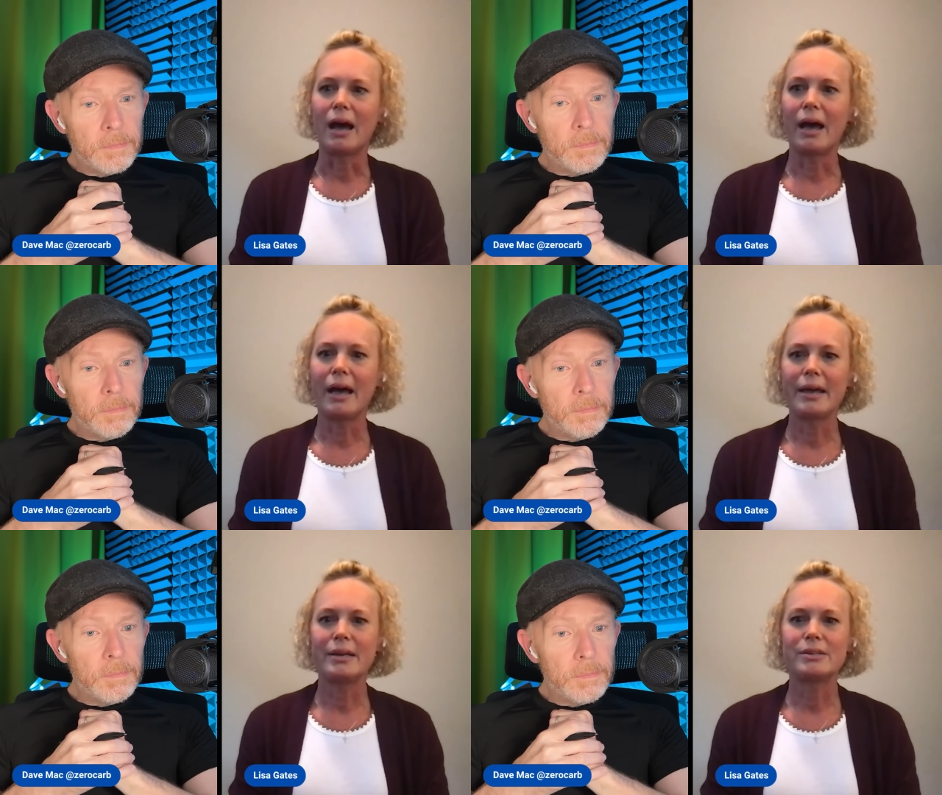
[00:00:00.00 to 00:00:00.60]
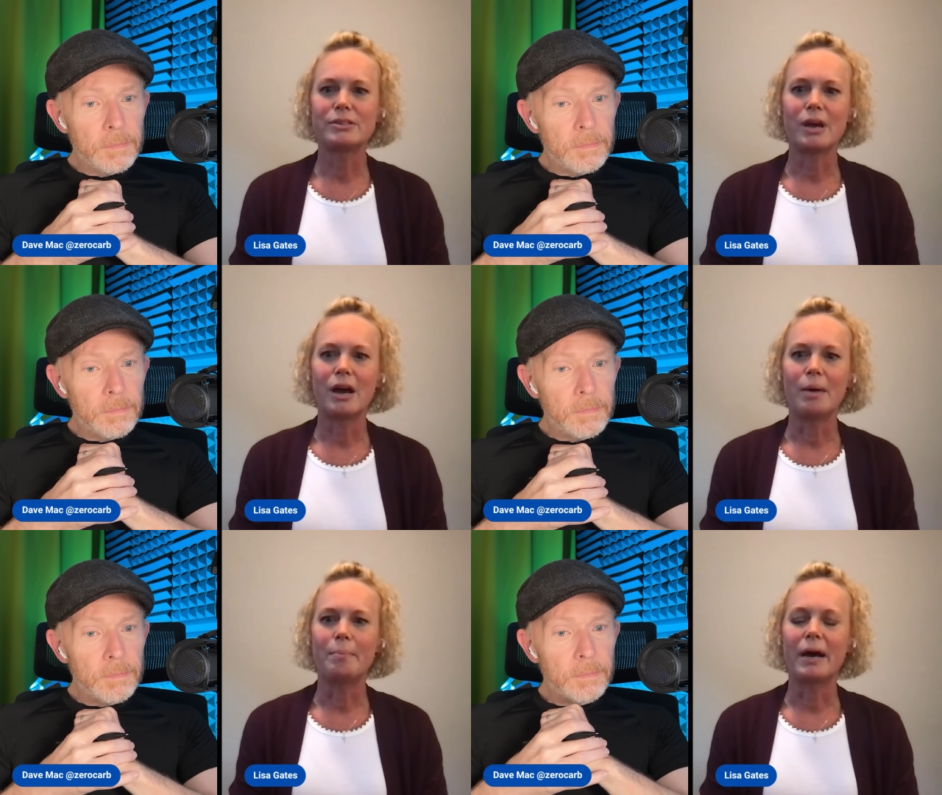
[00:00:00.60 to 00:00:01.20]
Speaker 1: I
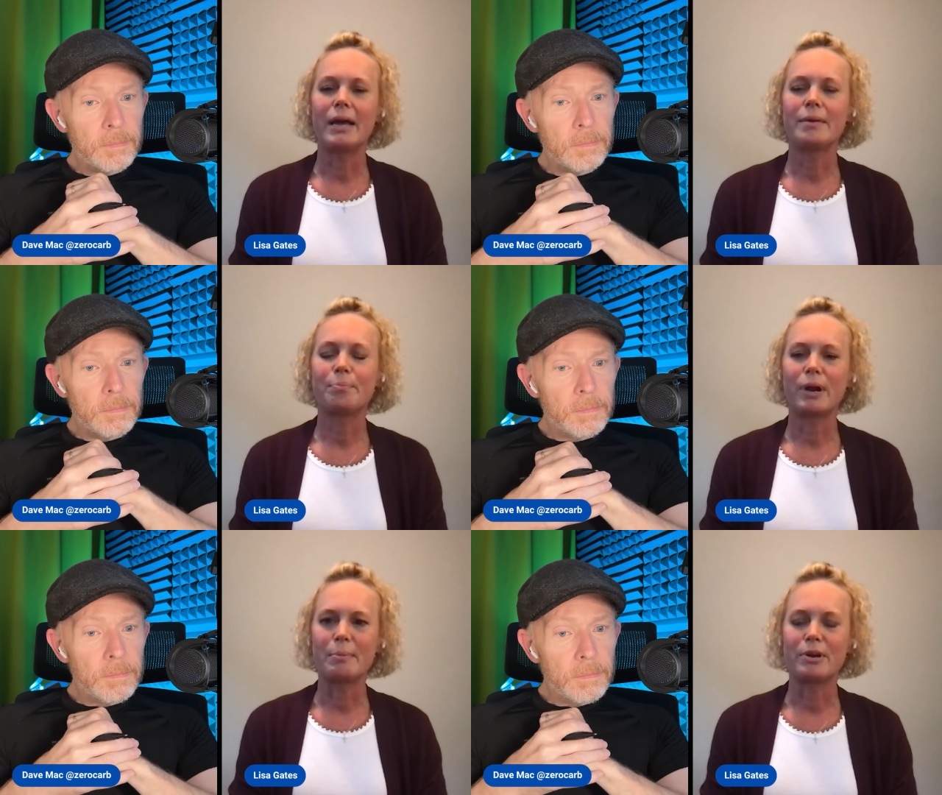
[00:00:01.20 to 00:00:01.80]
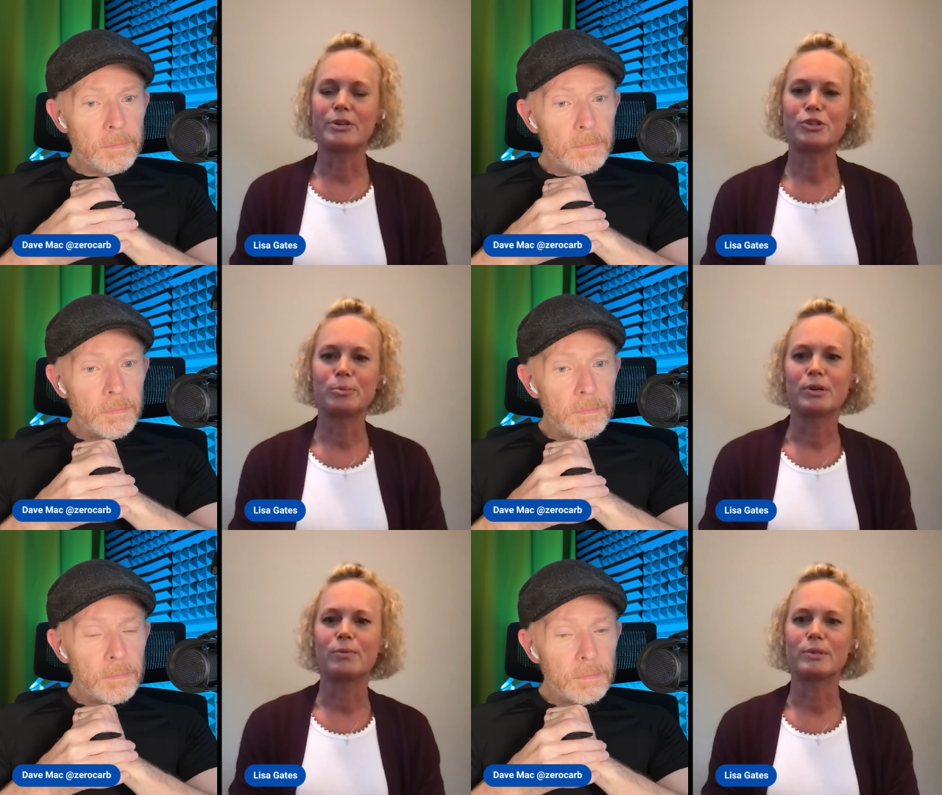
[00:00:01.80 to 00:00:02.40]
uh, my primary
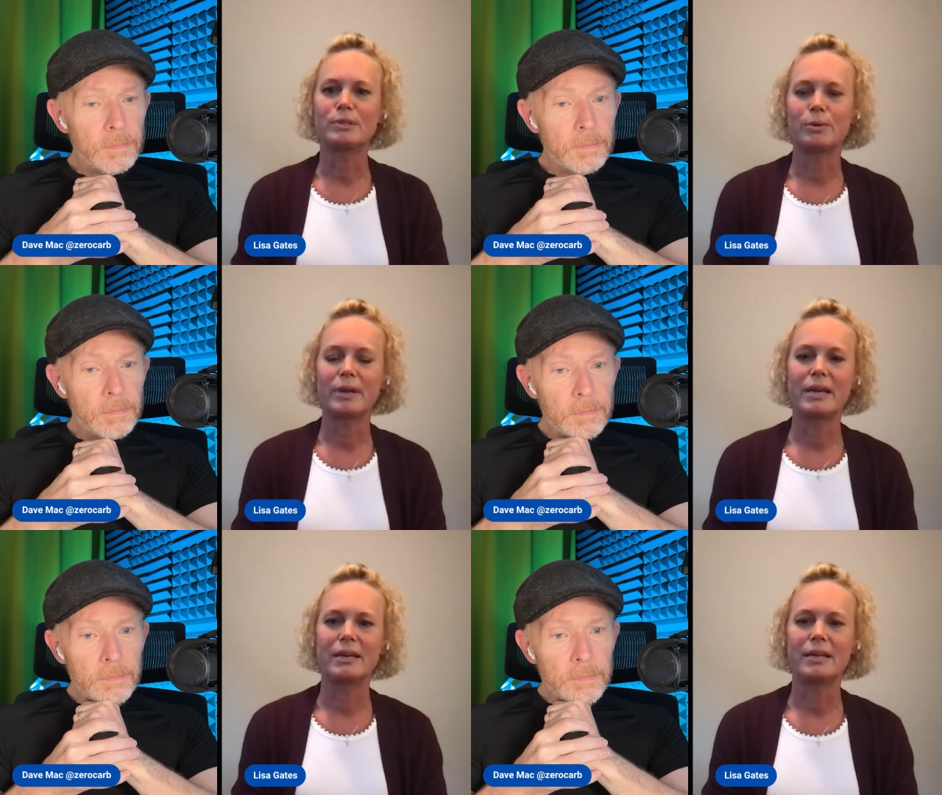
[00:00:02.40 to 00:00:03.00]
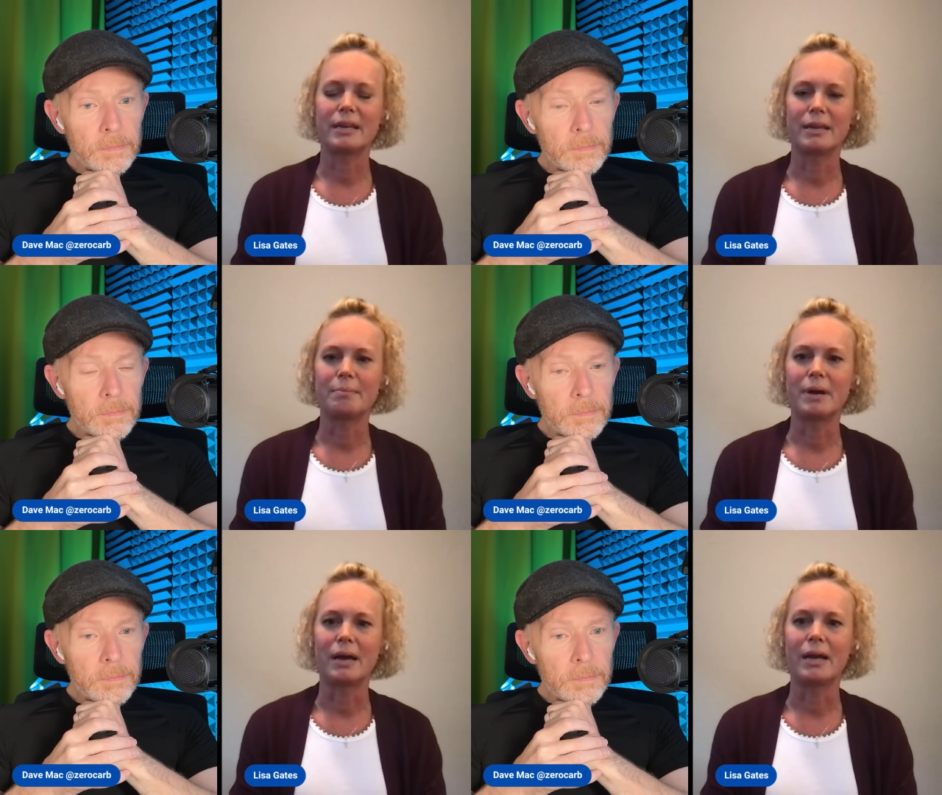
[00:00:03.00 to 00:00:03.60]
tumor was located
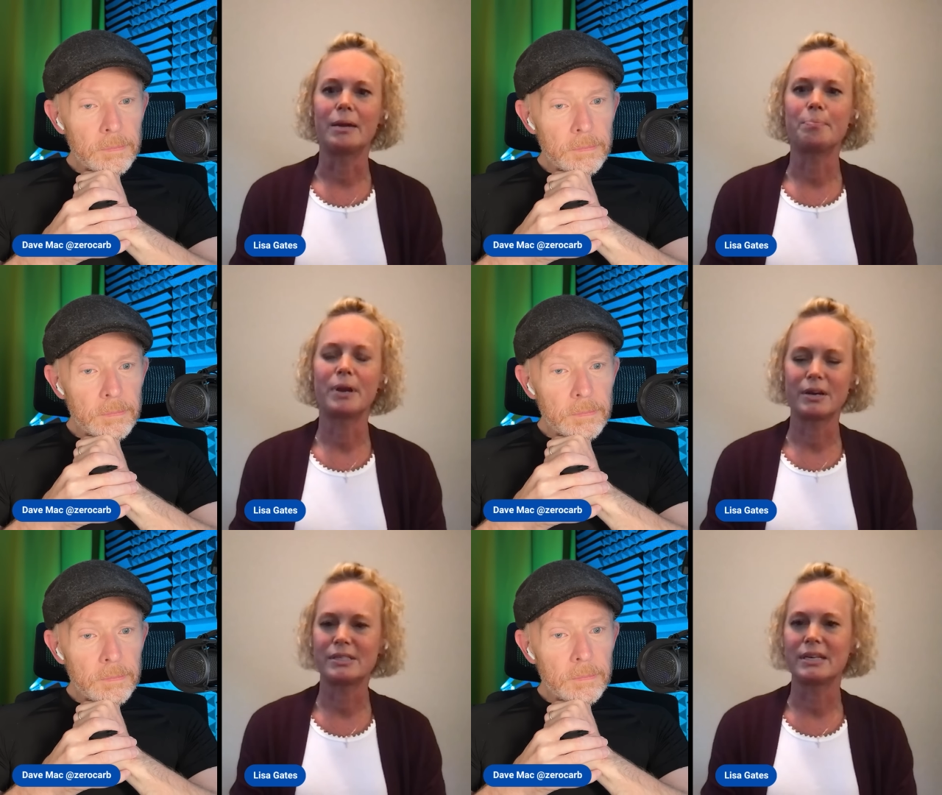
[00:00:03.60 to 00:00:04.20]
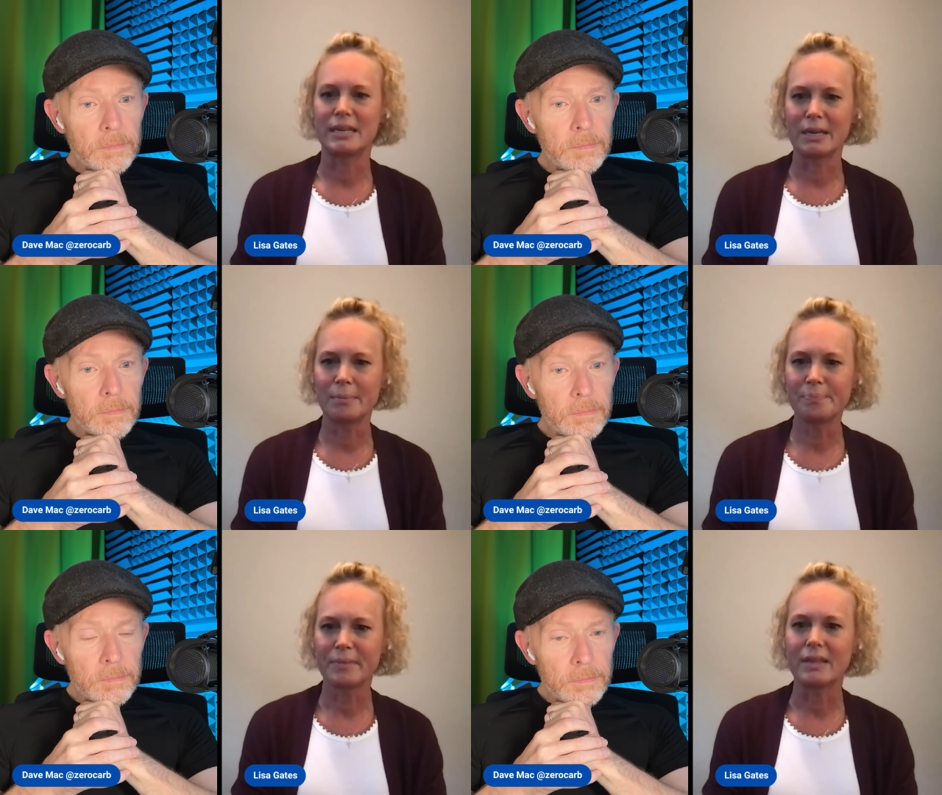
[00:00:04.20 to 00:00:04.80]
in my
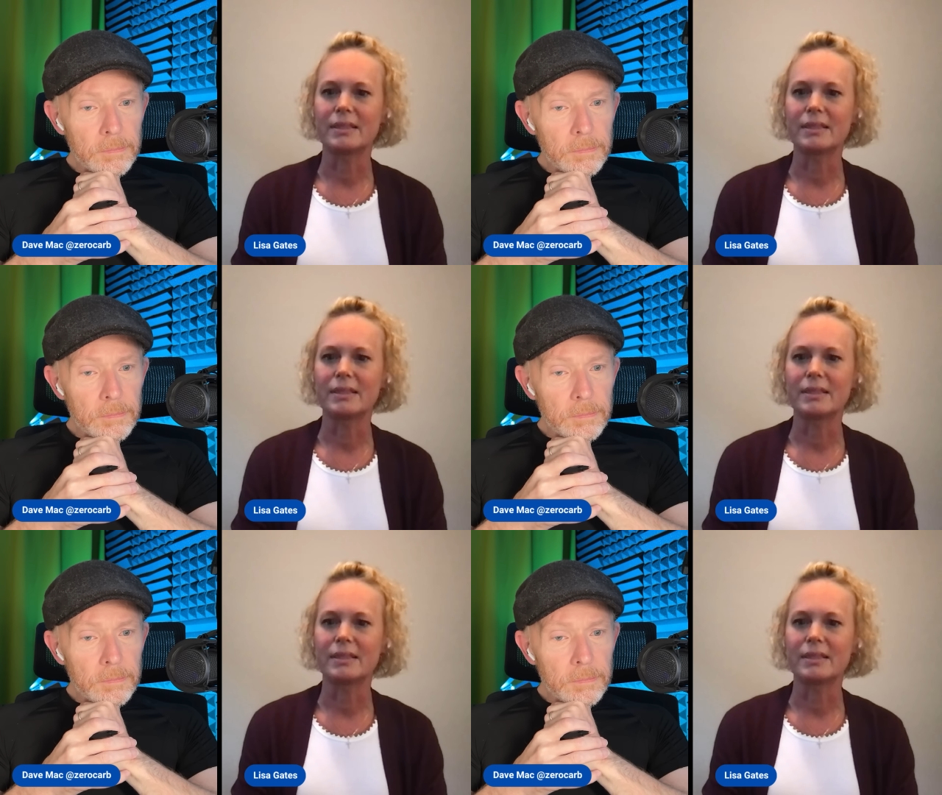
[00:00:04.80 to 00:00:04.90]
peritoneum,